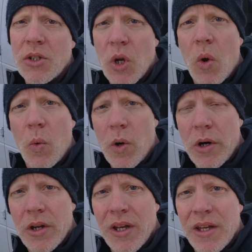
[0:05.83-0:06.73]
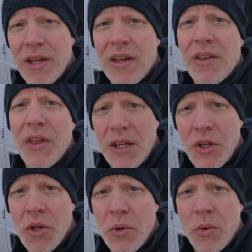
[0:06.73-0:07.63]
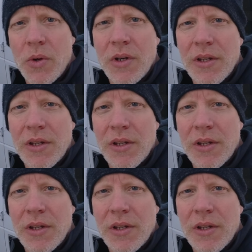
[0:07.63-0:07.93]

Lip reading: don't work. They do.